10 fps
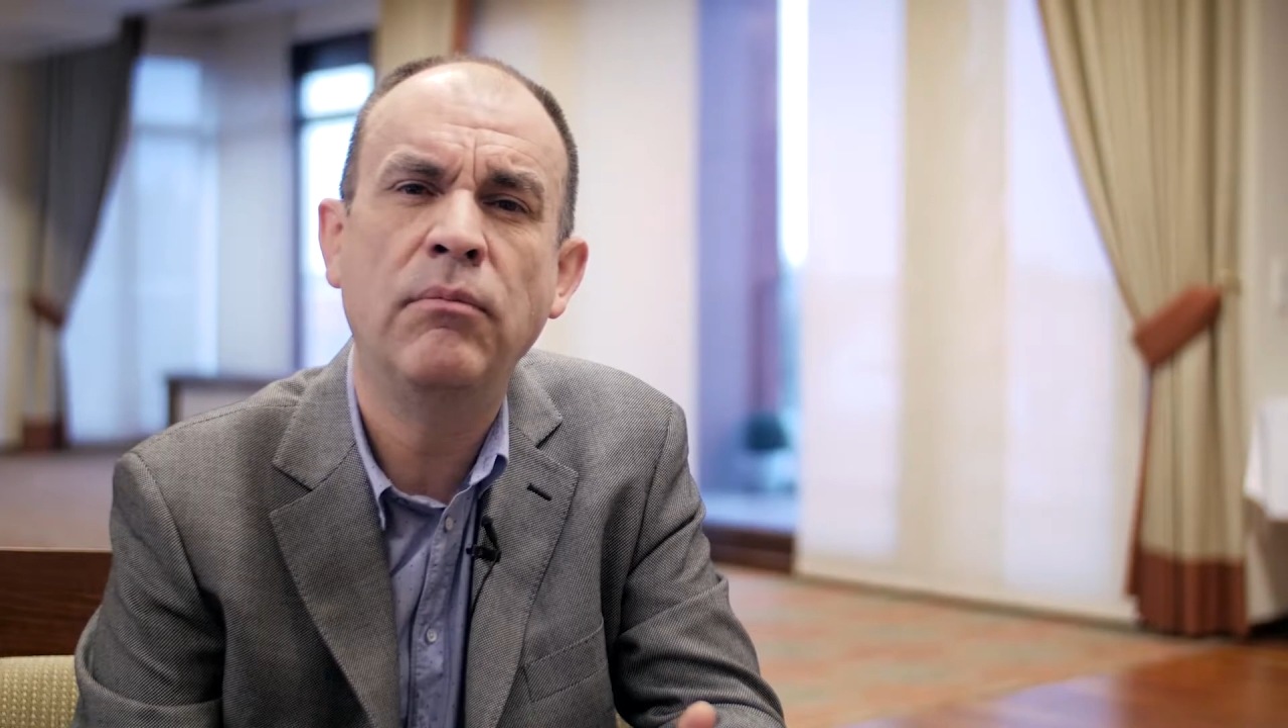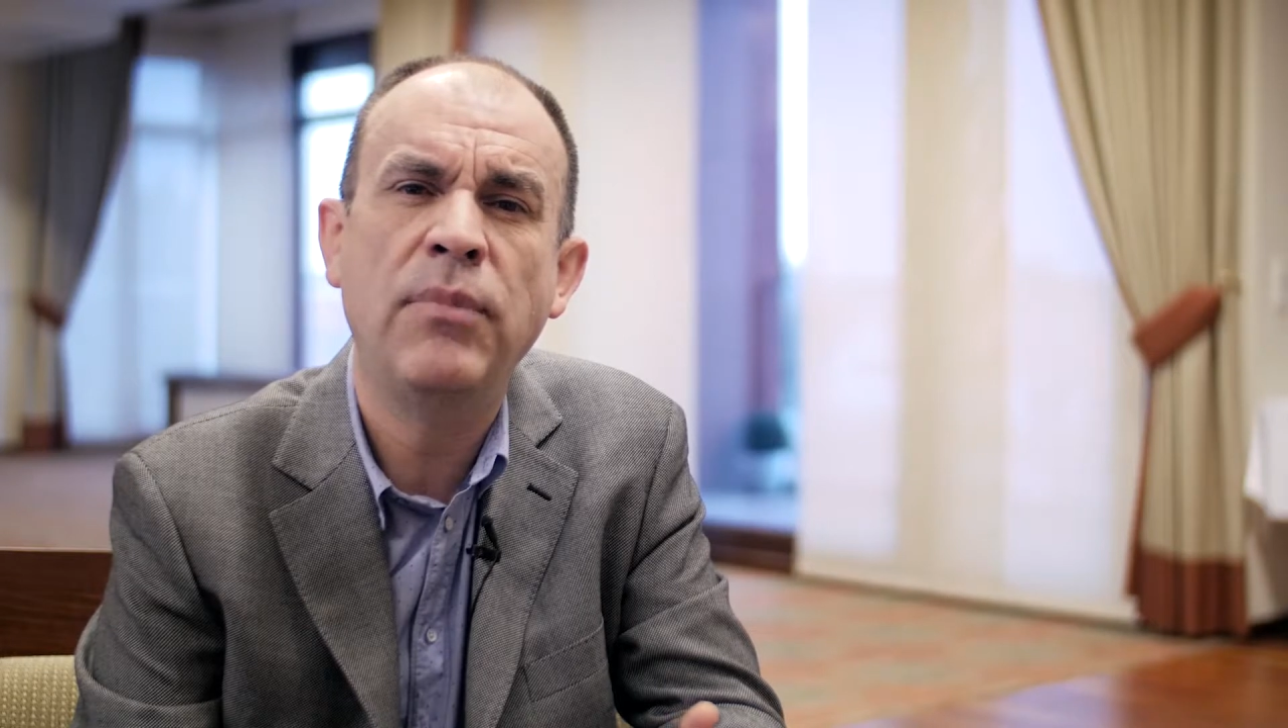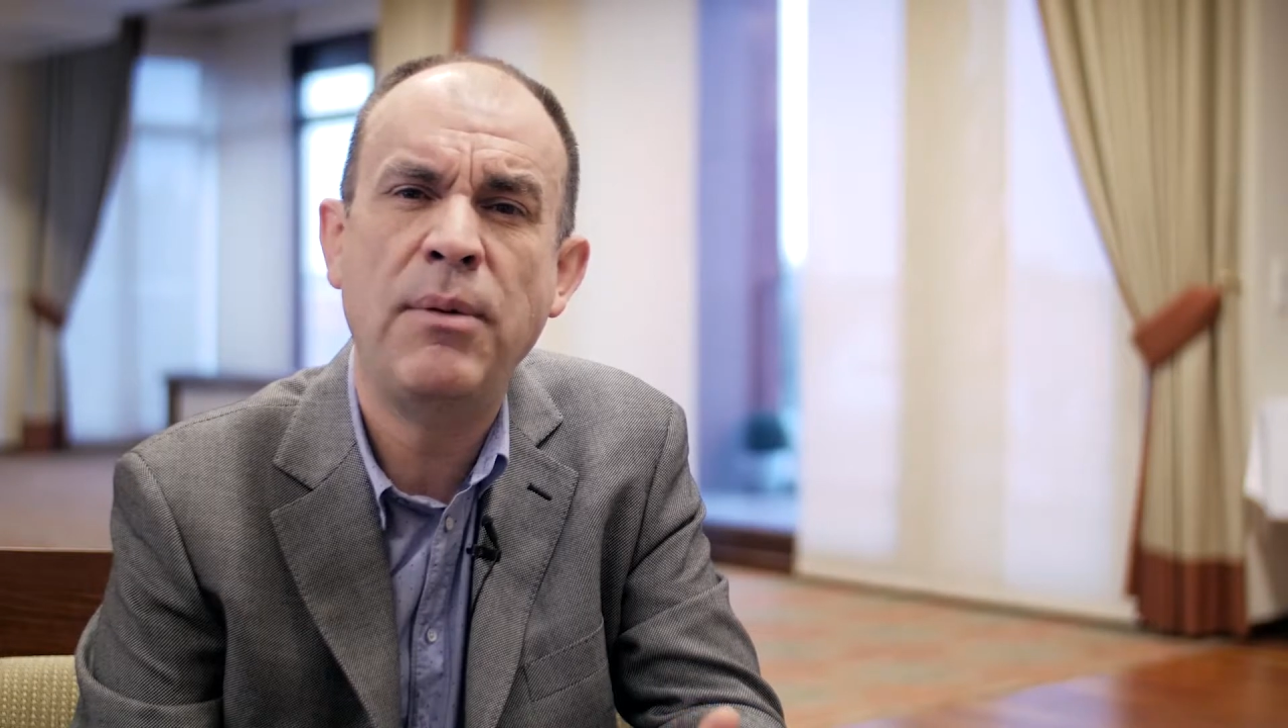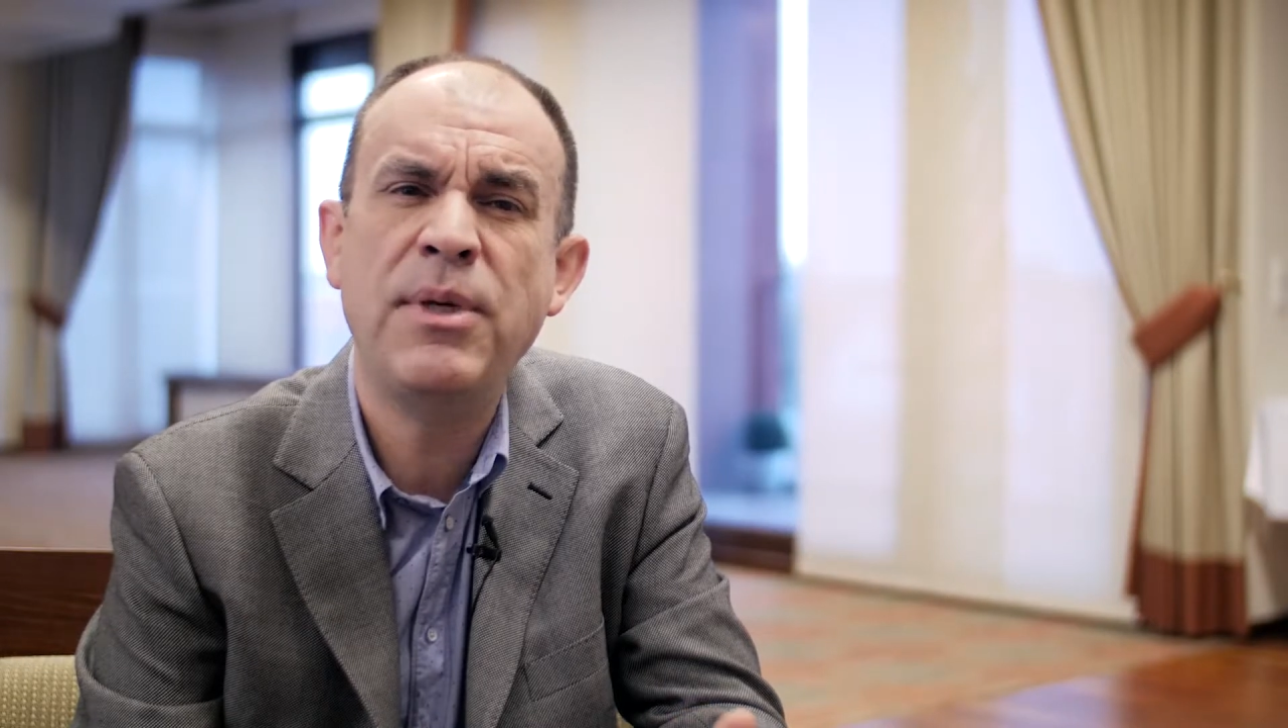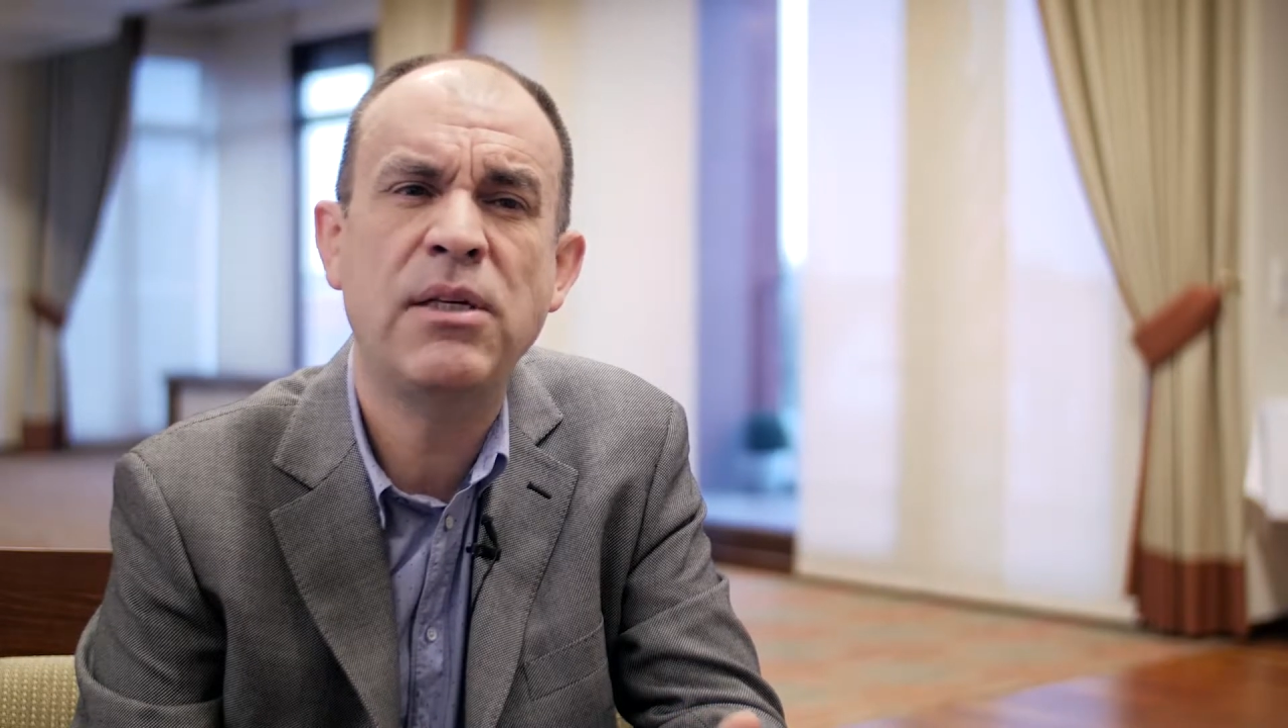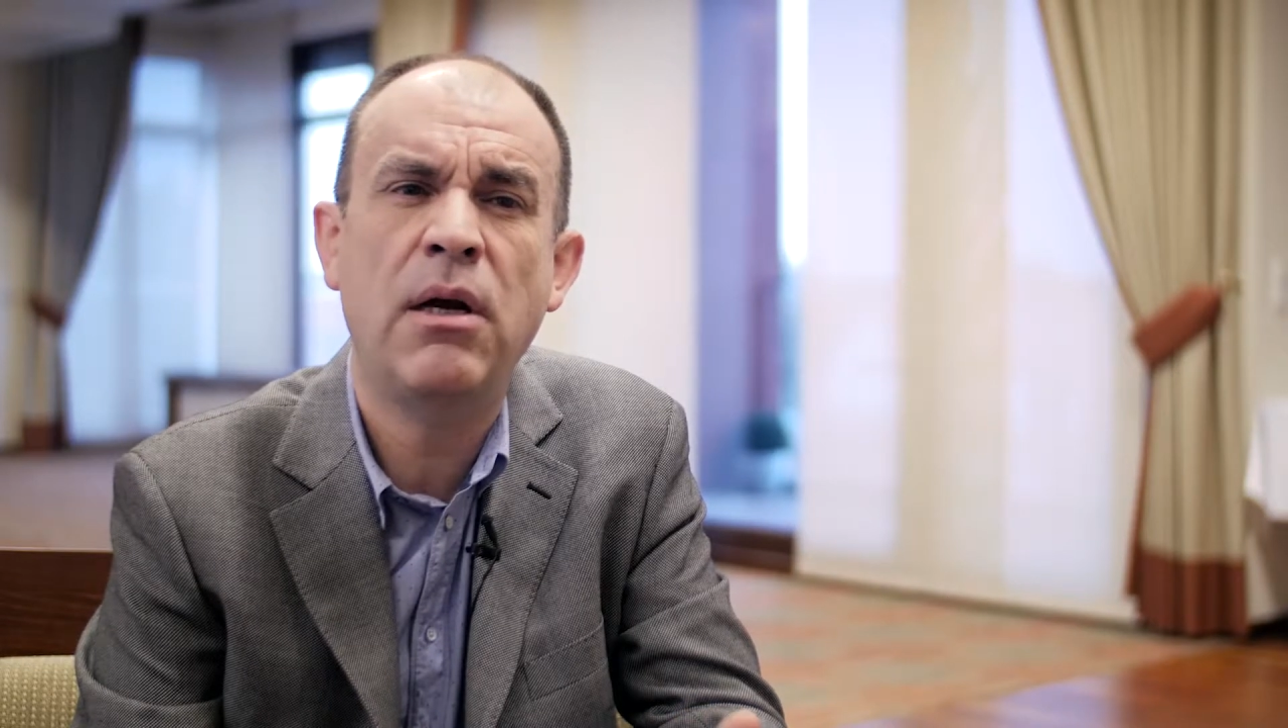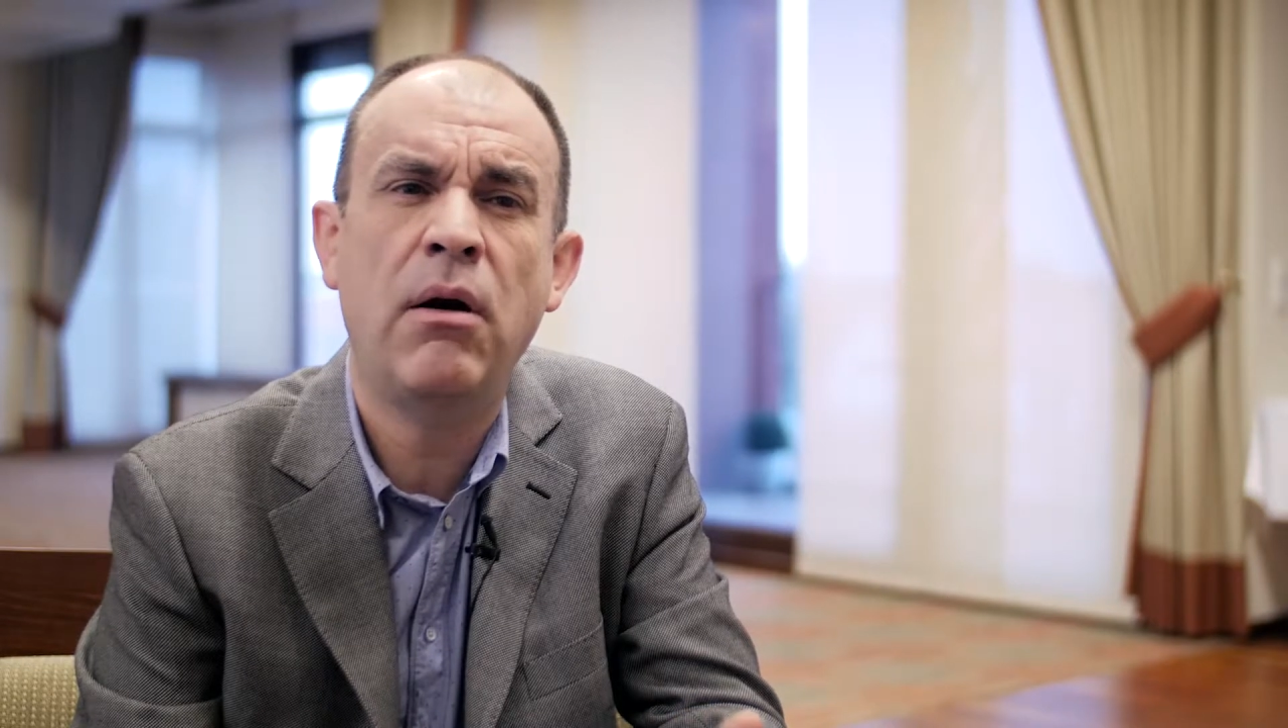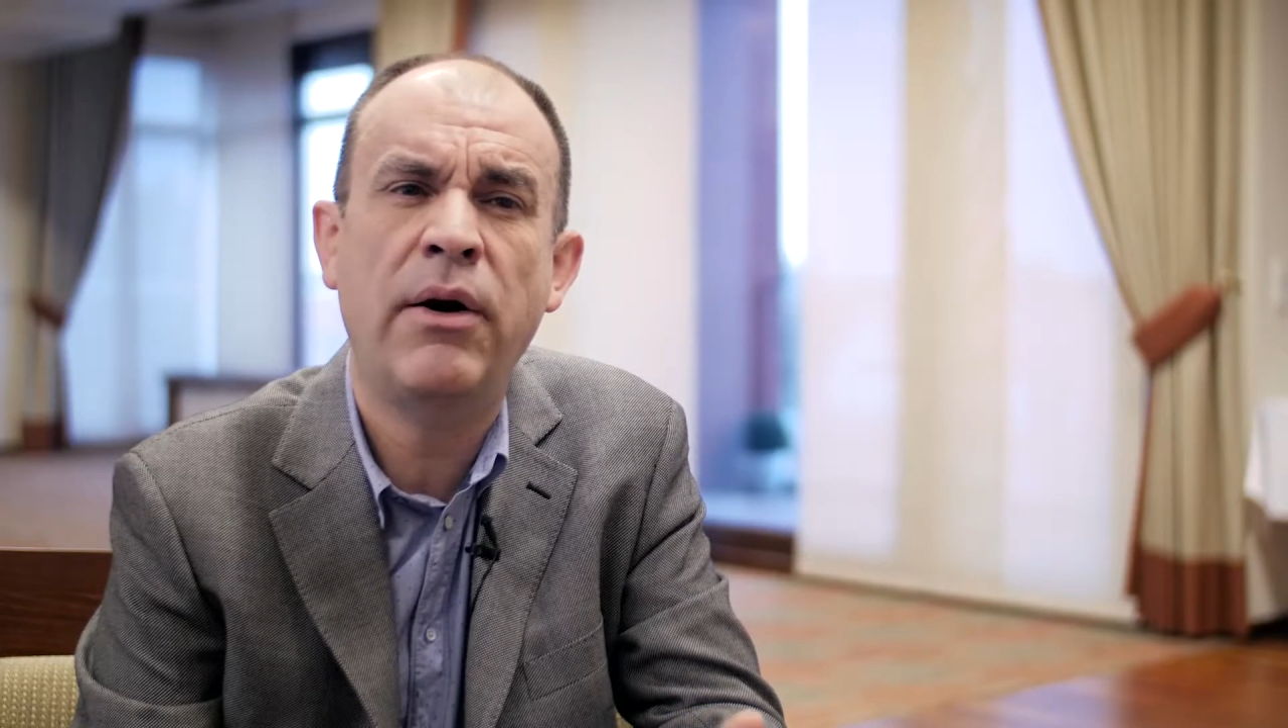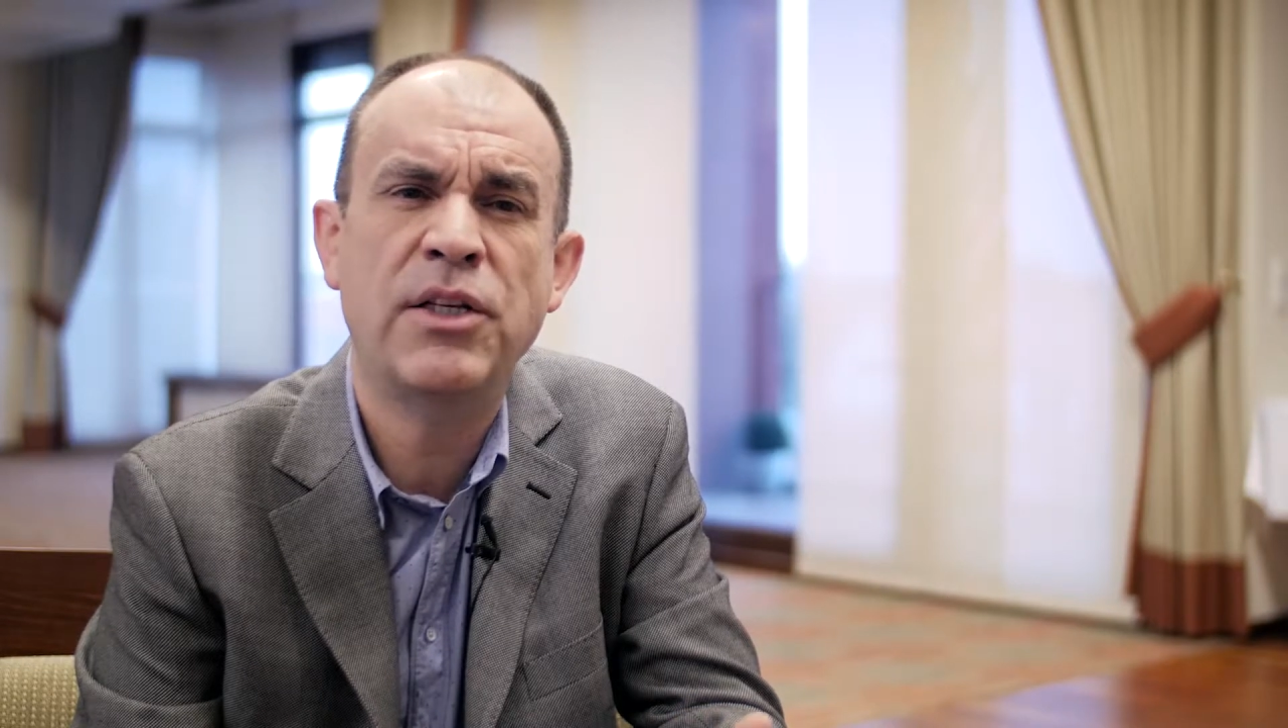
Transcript: babies are